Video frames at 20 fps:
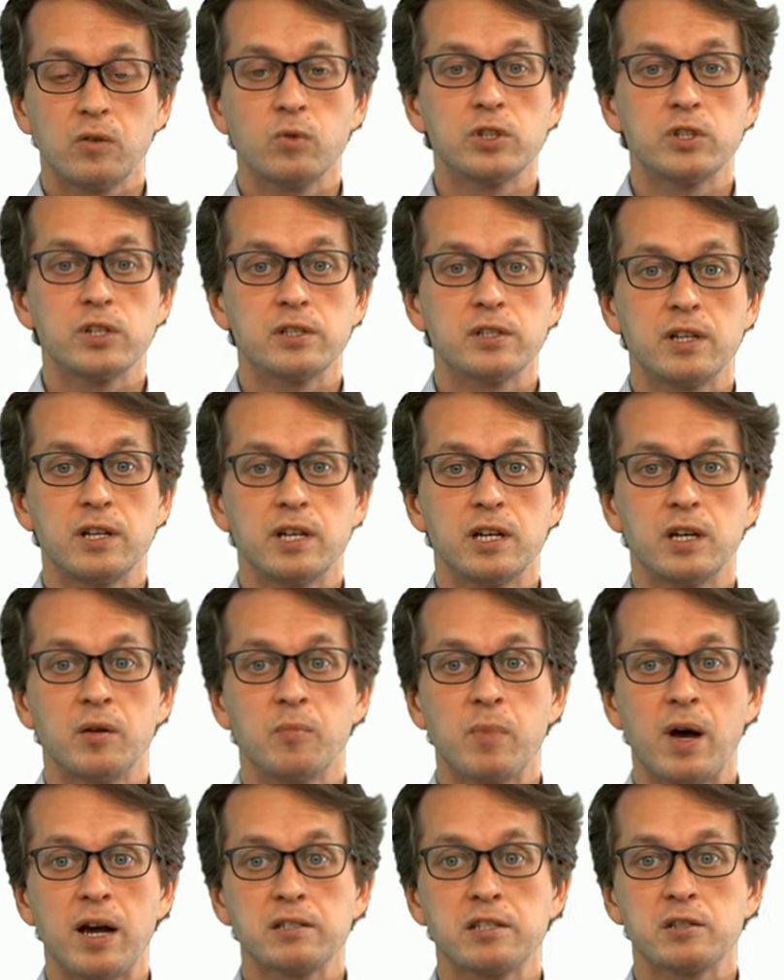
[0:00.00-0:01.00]
which is
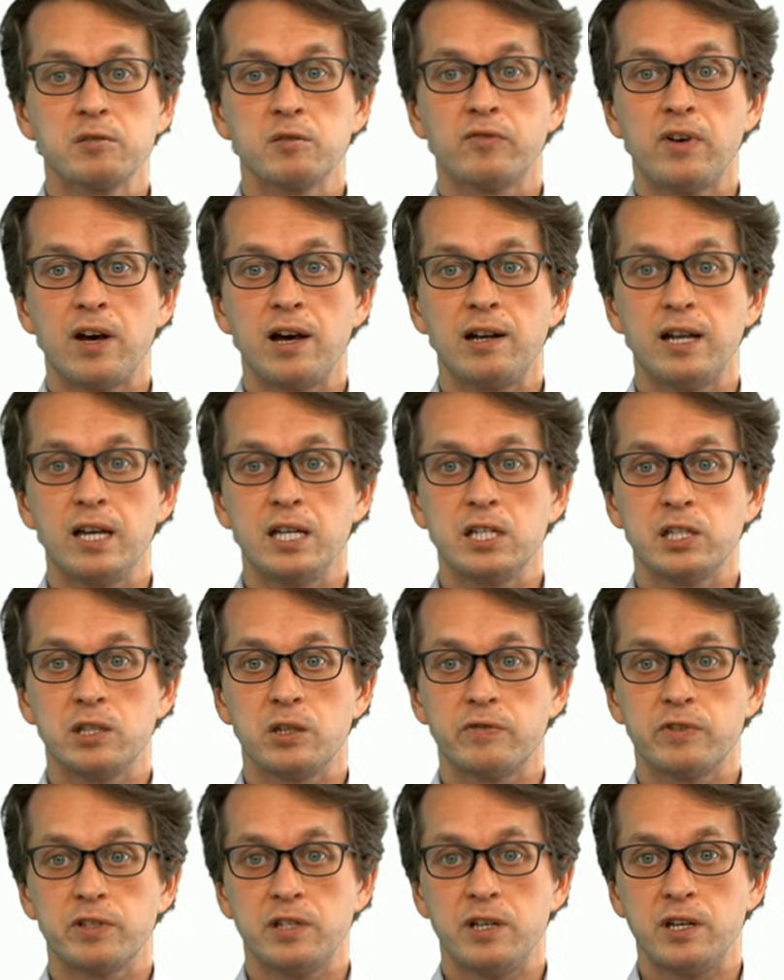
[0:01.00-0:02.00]
the maximum
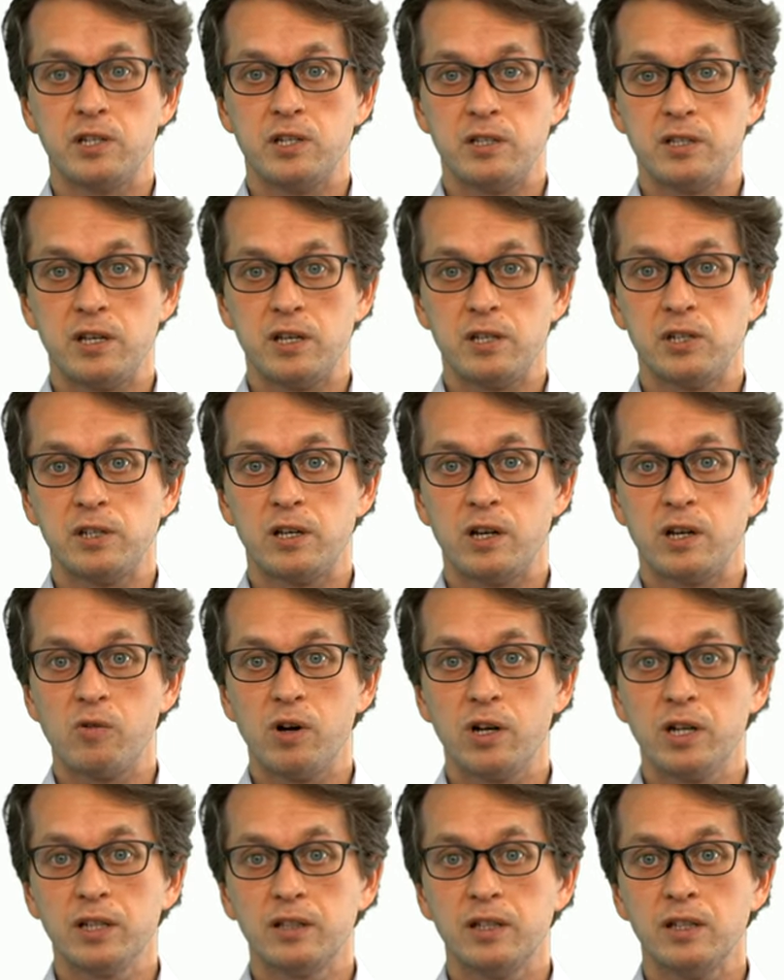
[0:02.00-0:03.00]
violation of CHSH
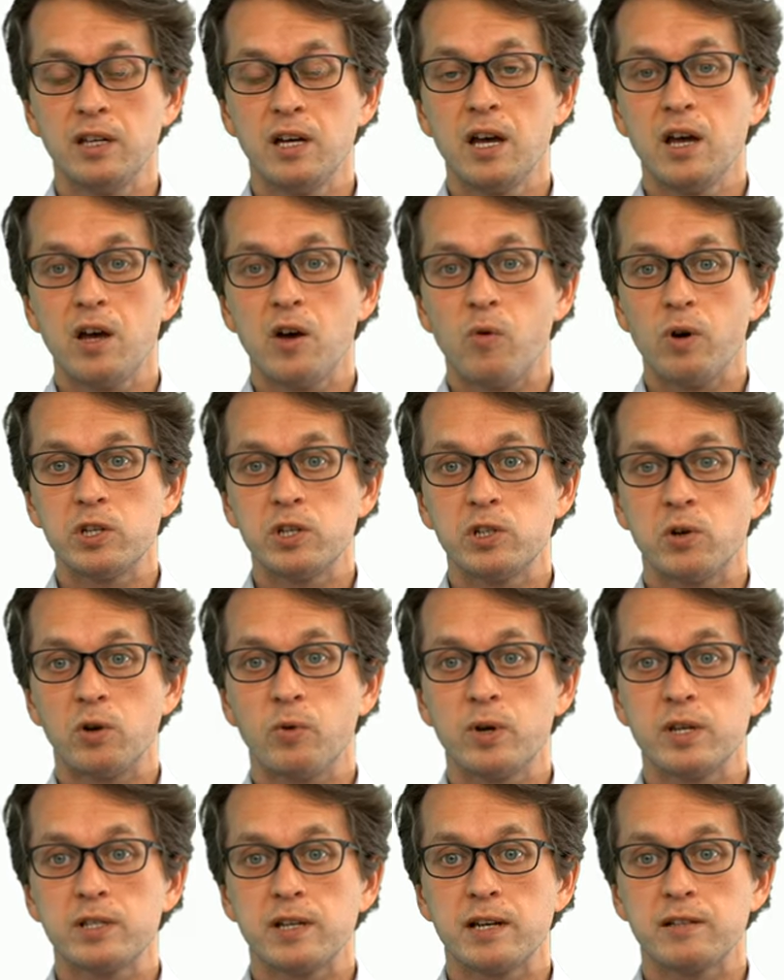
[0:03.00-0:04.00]
inequality, which
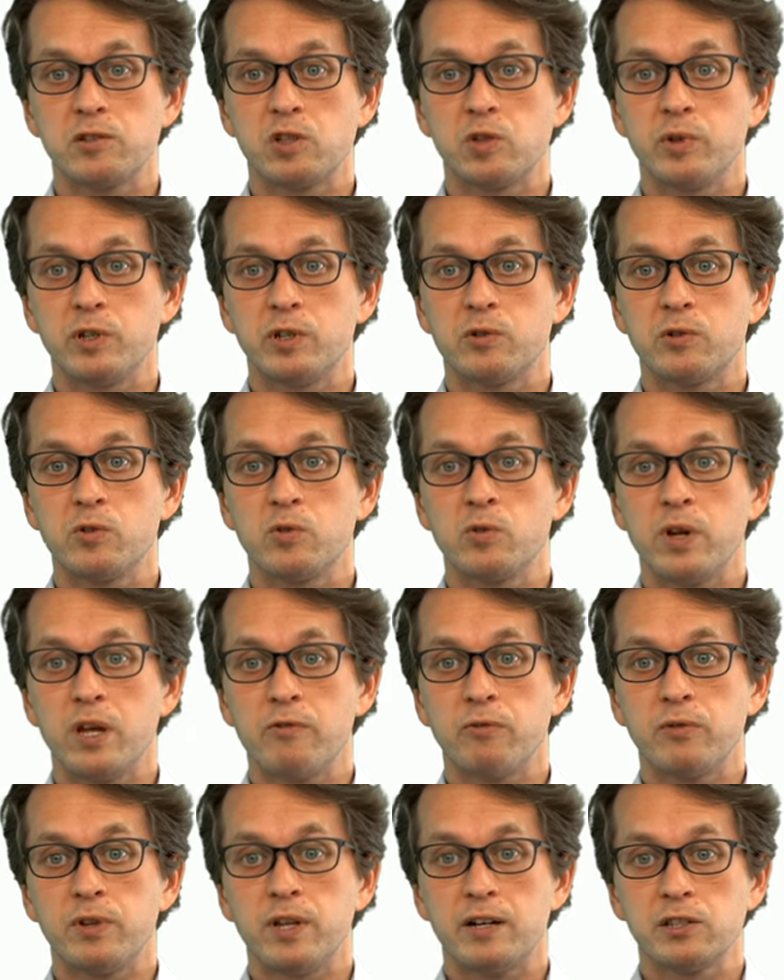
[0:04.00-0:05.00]
always has to be true
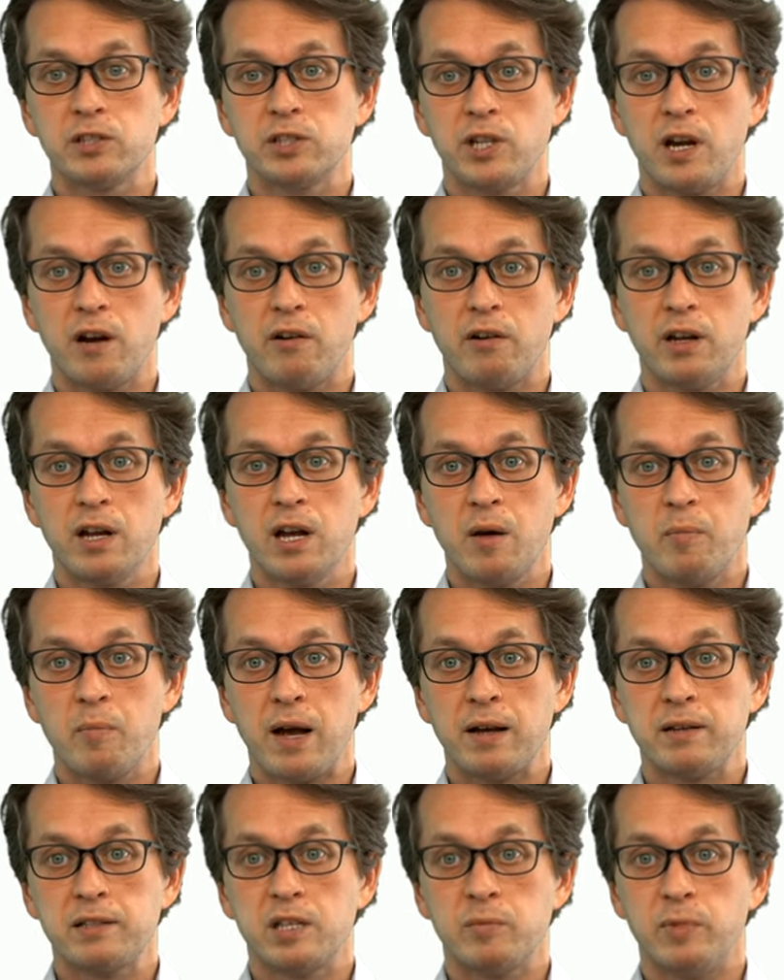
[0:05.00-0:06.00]
if they are sharing
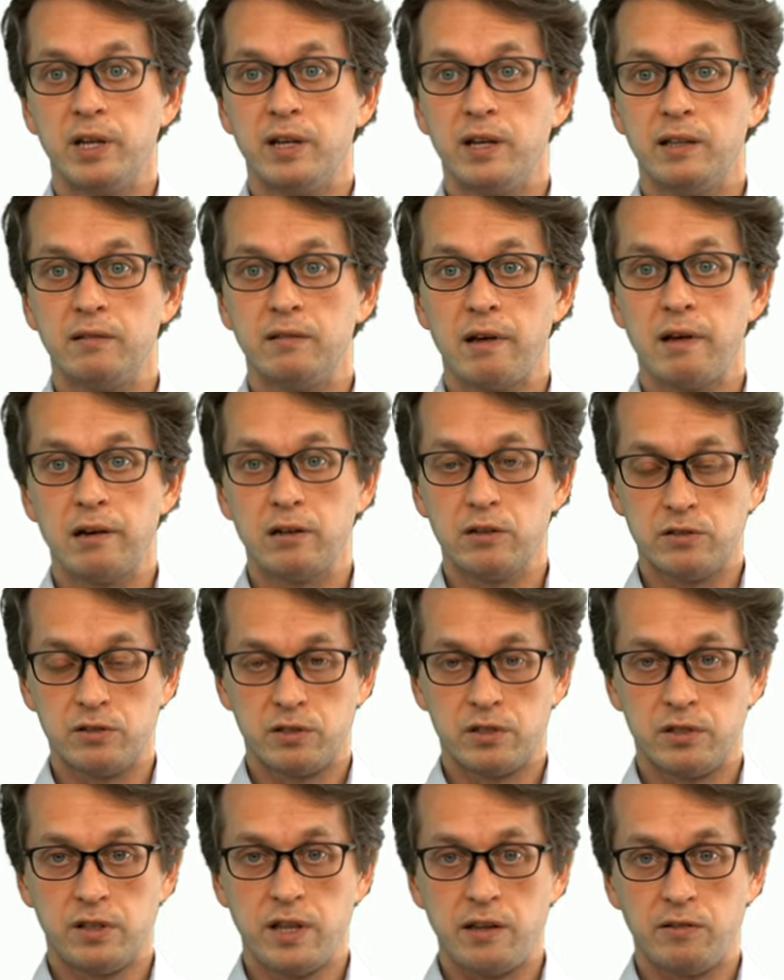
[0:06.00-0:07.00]
maximally
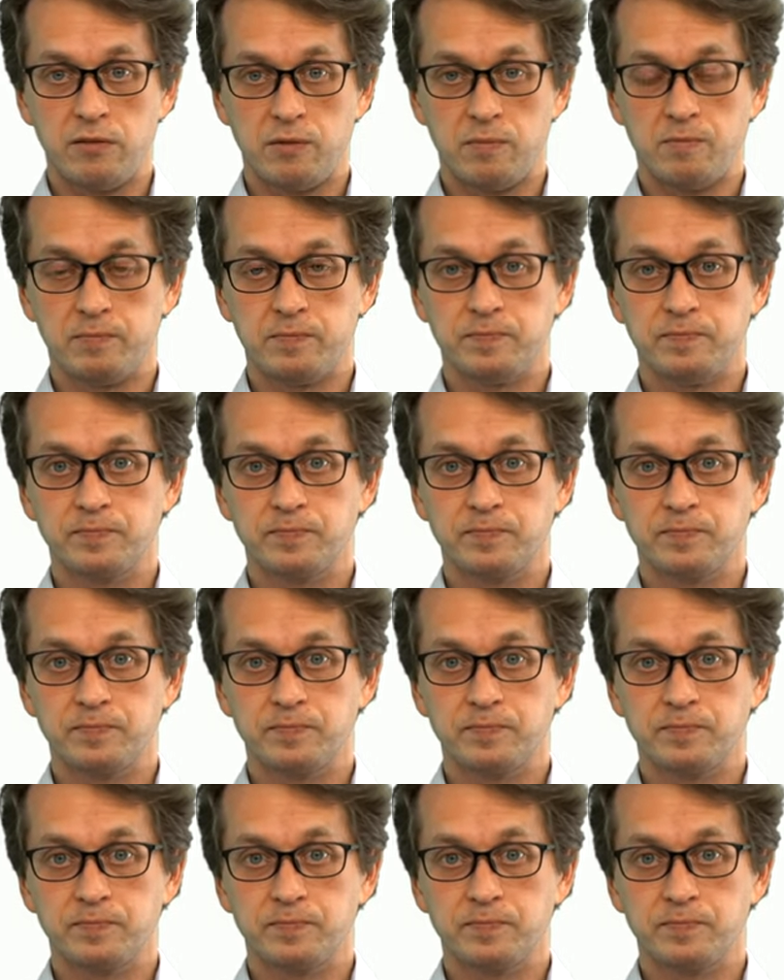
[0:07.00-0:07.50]
entangled state.